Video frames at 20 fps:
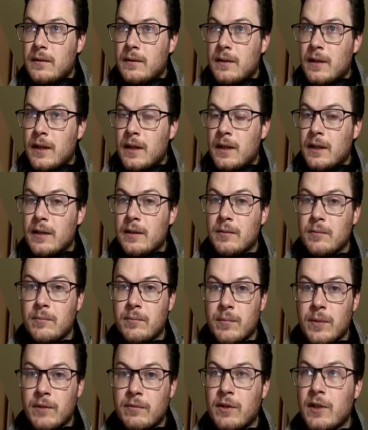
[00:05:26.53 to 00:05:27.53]
But
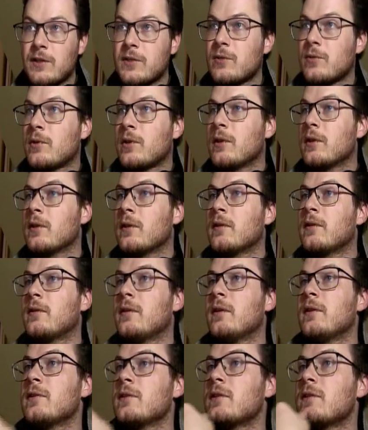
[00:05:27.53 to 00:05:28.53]
I've also heard
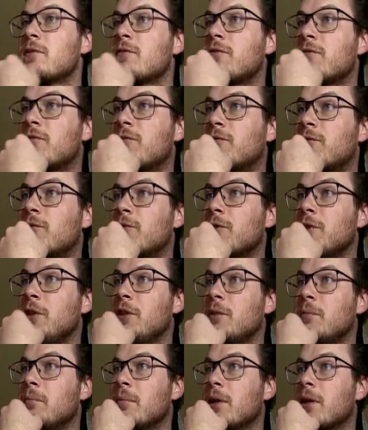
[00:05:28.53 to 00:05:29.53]
there's these
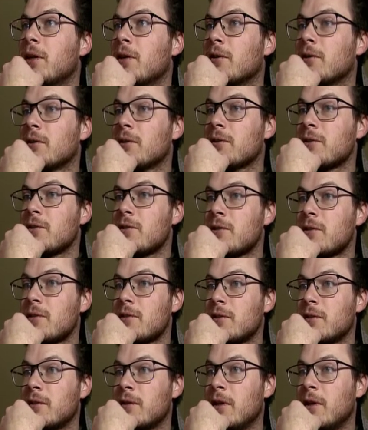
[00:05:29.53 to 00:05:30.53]
Freak barrels,
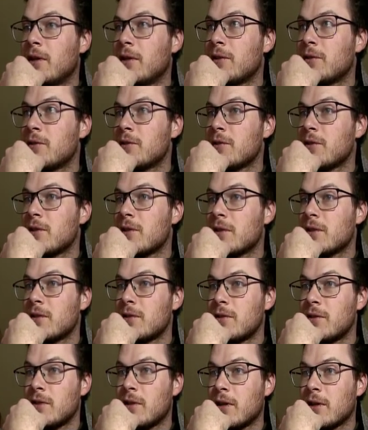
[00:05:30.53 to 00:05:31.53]
and they're interesting.
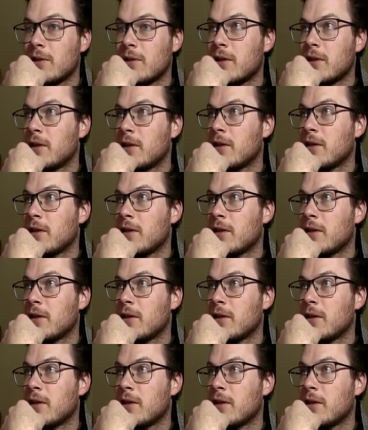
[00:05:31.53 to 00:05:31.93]
So you can actually get an